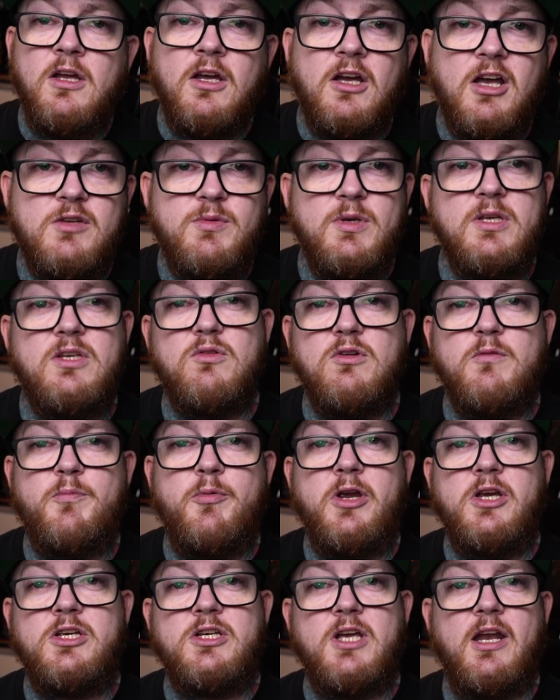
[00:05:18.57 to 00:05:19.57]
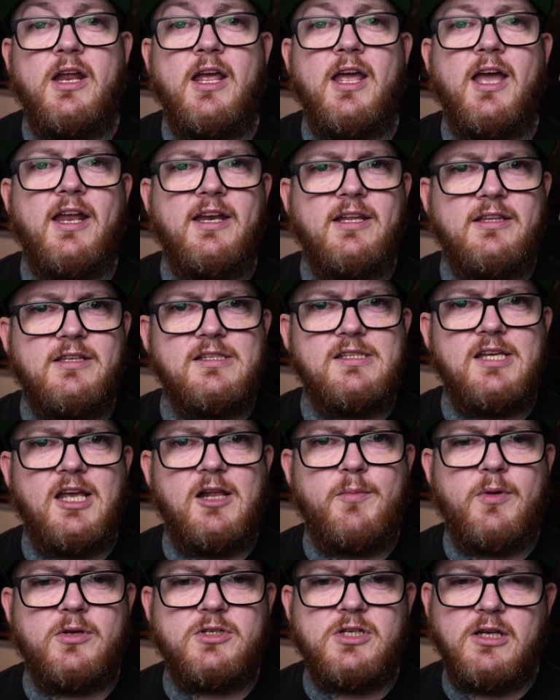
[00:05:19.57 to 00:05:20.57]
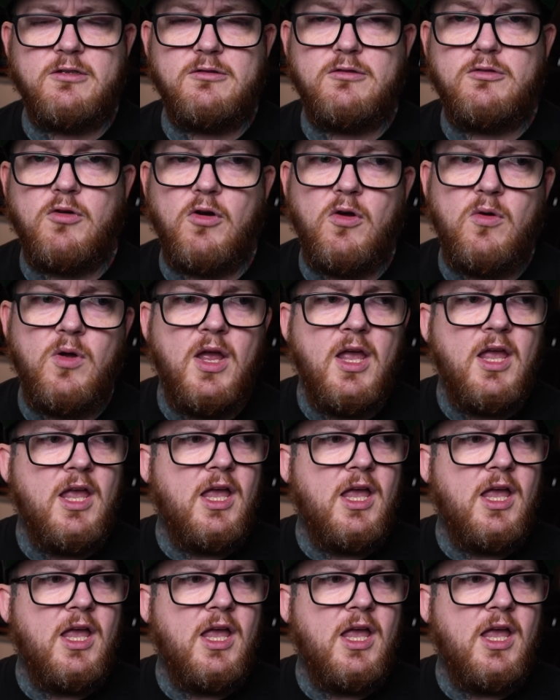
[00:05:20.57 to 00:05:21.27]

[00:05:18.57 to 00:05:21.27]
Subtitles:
because we do appreciate it and it does help our channel grow.